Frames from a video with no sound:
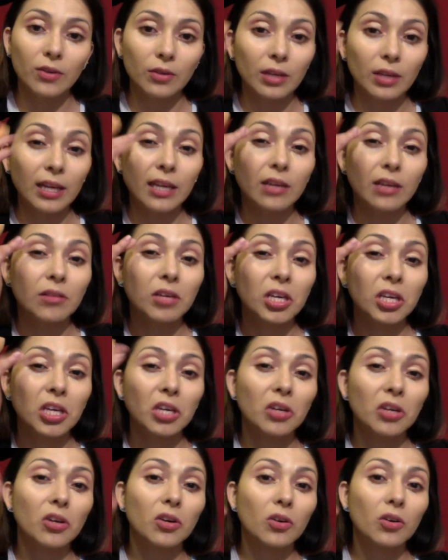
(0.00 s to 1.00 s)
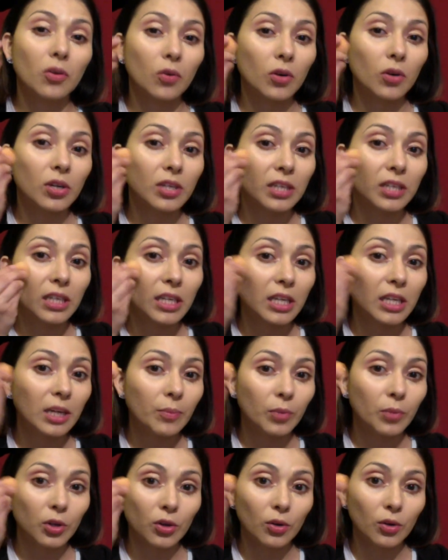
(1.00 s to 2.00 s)
like here, or to clean up
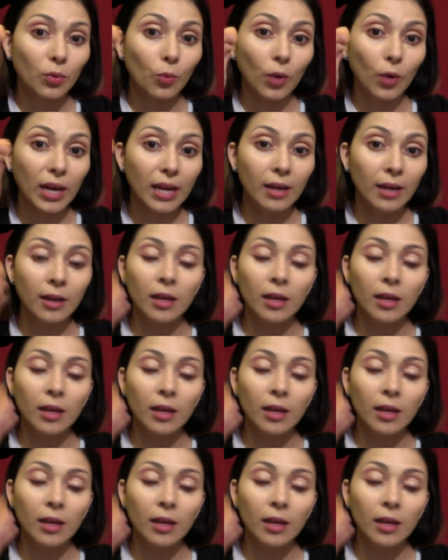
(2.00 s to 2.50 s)
your wing.